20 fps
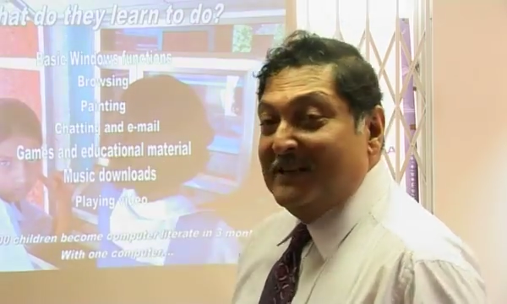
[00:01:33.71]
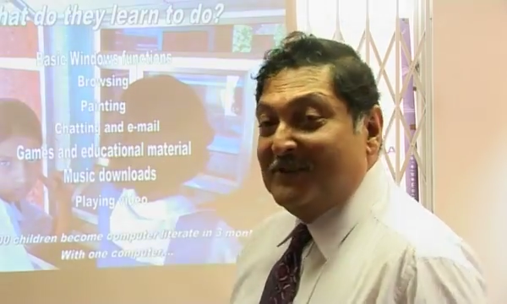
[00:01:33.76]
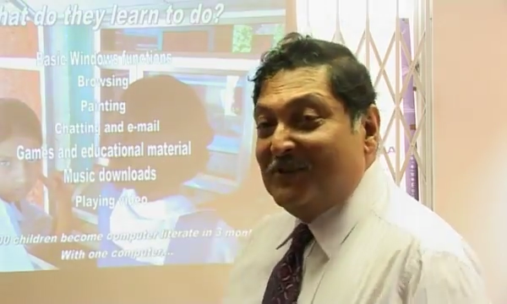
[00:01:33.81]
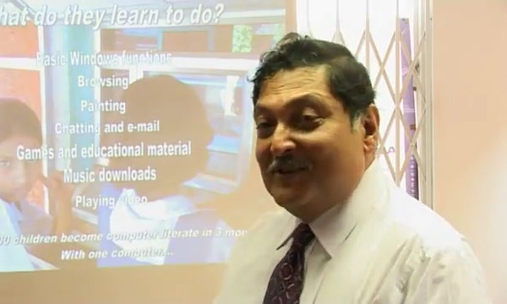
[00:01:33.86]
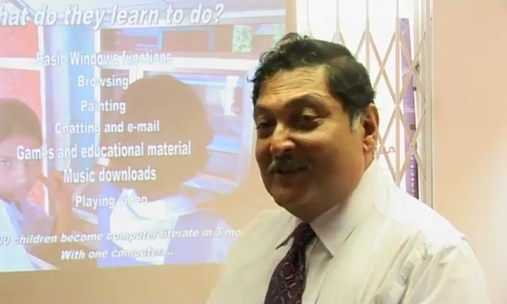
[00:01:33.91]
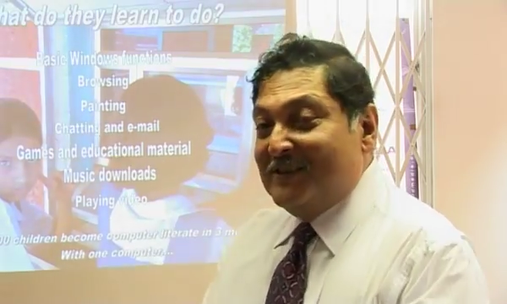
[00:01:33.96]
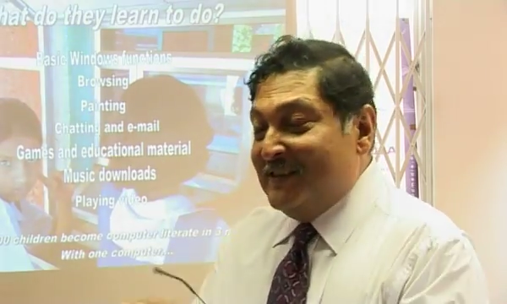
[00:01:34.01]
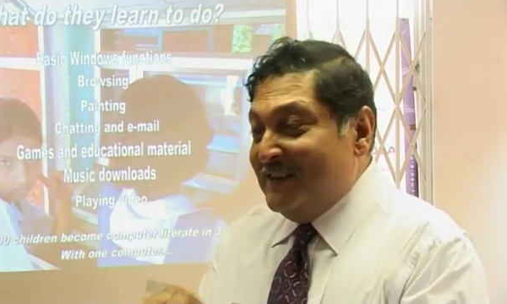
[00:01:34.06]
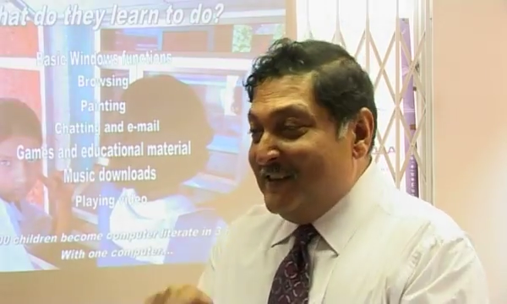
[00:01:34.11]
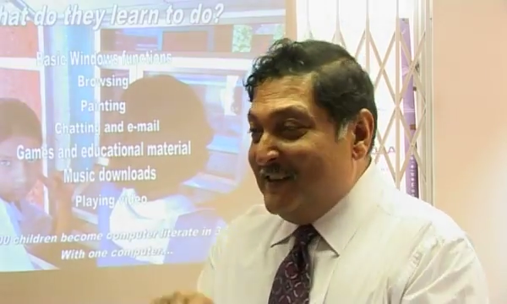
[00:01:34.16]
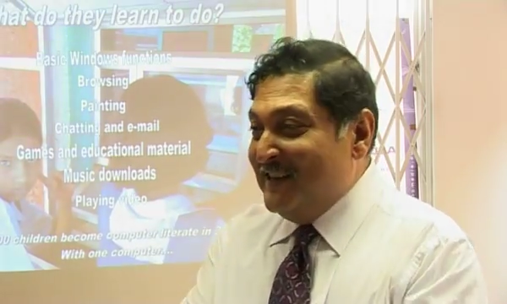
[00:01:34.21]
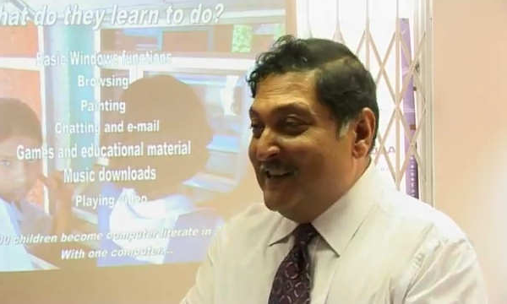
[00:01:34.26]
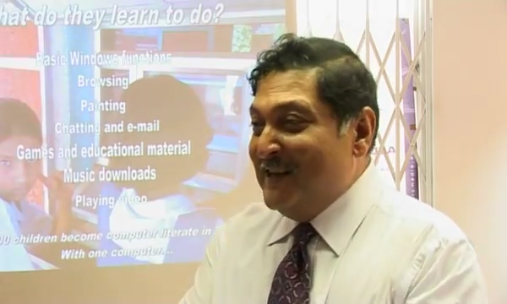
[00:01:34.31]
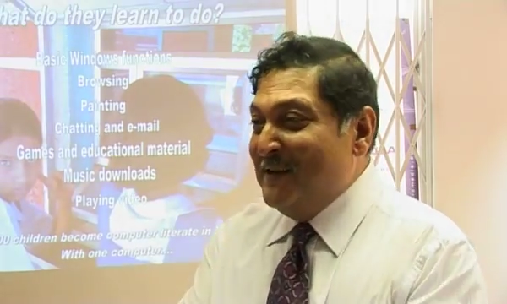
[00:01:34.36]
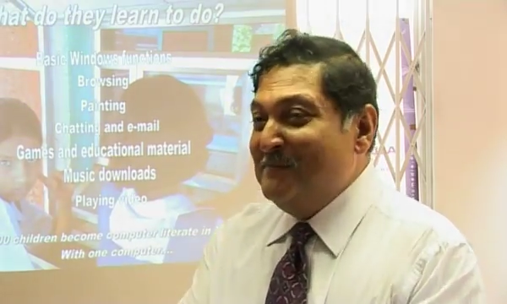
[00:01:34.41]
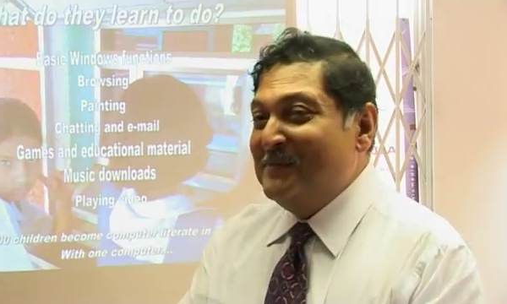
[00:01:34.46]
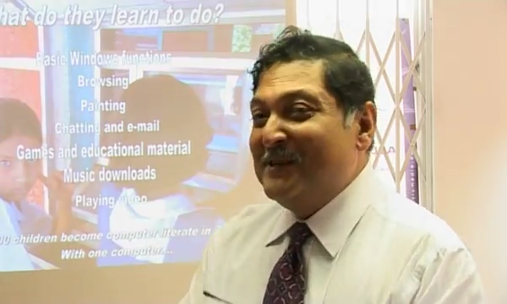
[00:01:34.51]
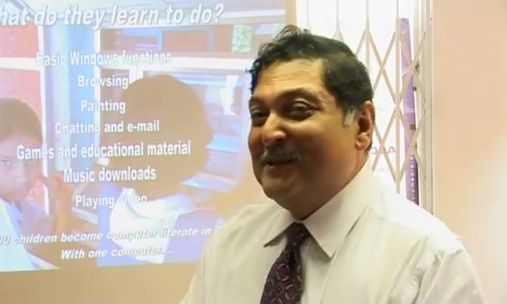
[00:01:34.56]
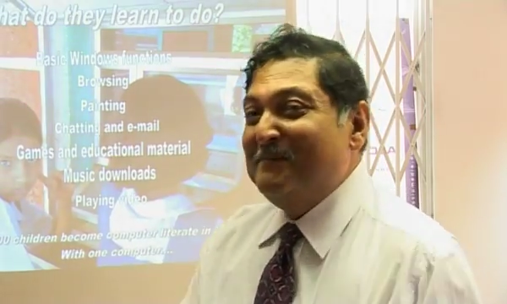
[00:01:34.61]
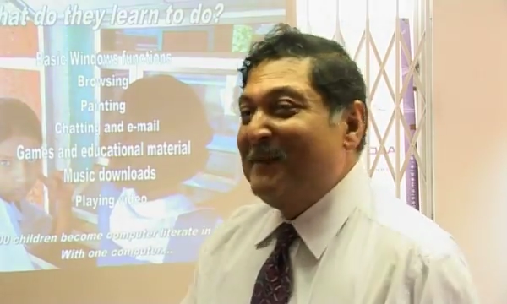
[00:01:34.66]
So she
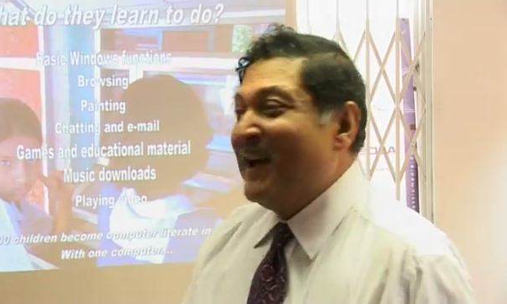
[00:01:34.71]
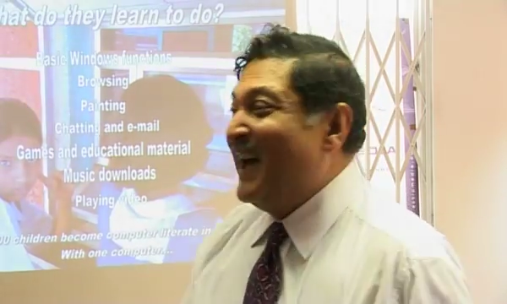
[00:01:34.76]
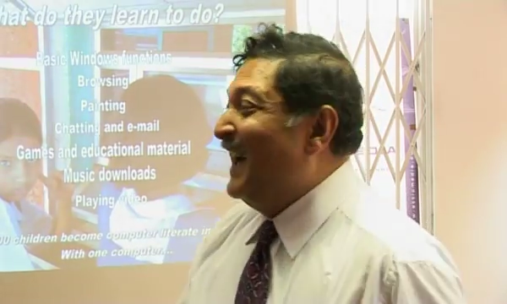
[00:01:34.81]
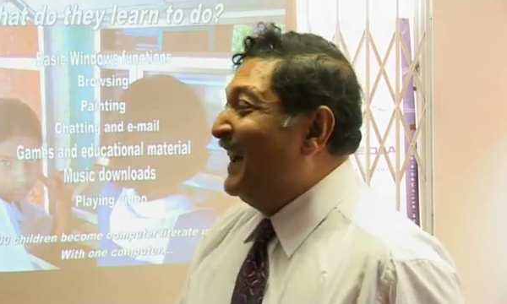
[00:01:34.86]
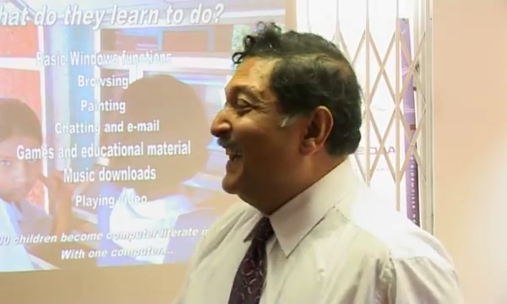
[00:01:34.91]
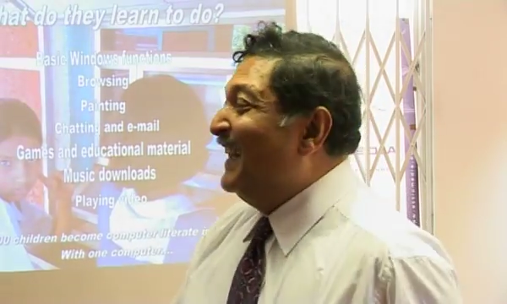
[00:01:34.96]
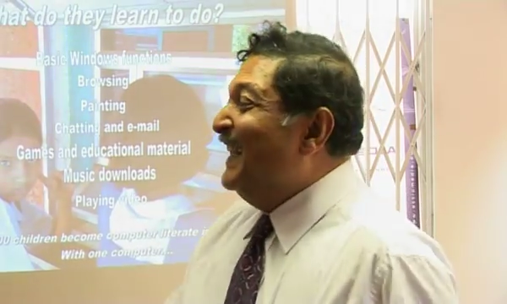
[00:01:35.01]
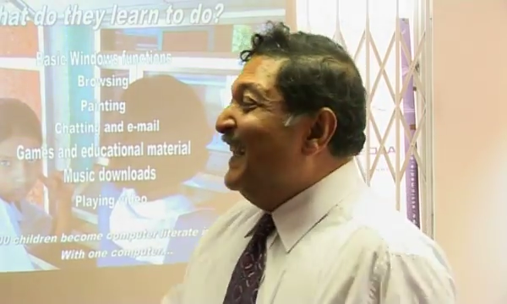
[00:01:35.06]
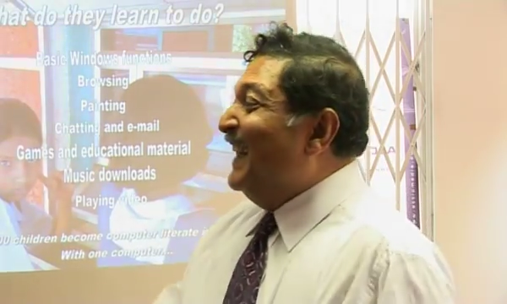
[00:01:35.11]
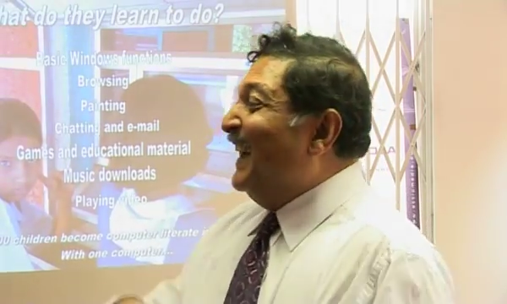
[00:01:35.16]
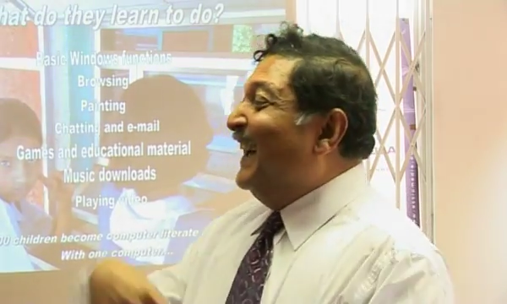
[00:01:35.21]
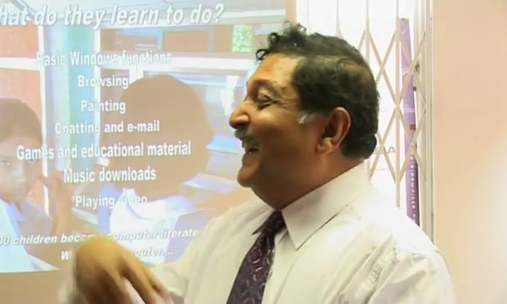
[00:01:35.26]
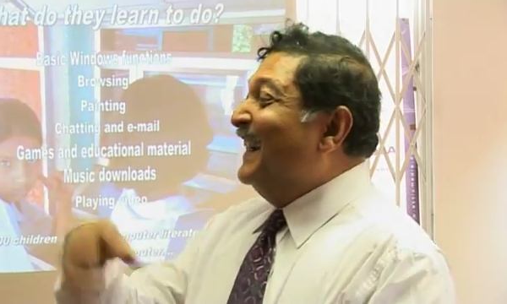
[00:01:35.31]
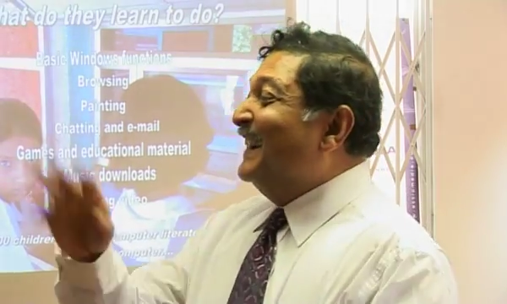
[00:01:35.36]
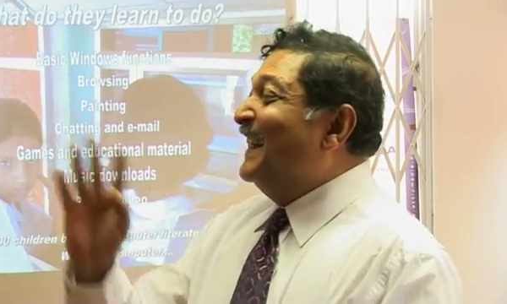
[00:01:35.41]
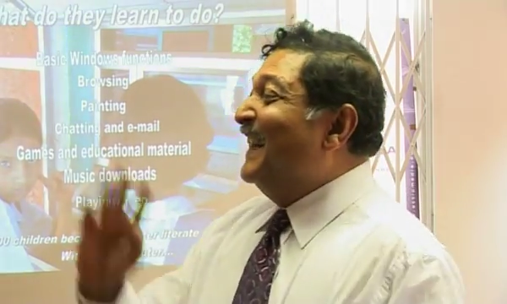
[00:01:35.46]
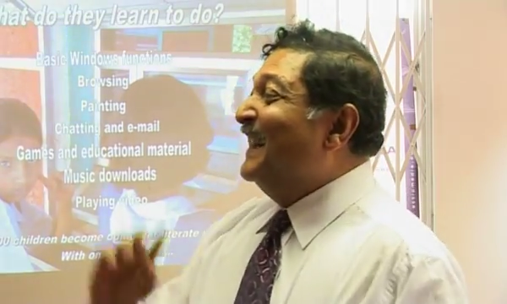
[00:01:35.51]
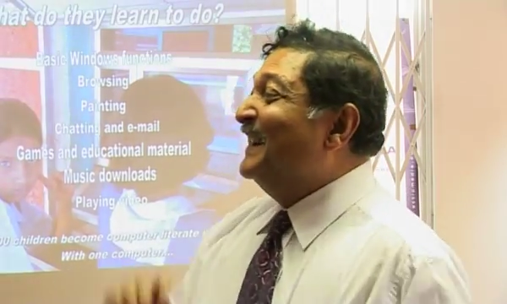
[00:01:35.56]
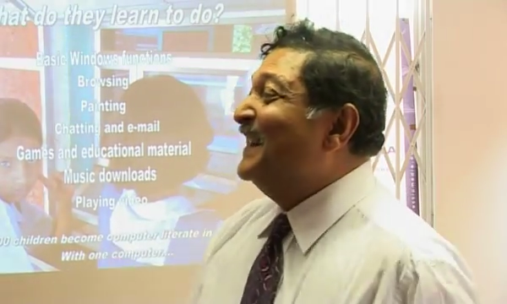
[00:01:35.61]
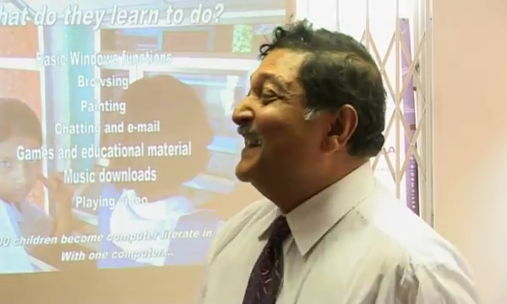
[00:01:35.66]
renames it back
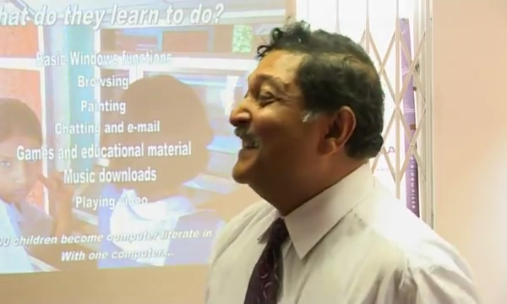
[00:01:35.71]
and then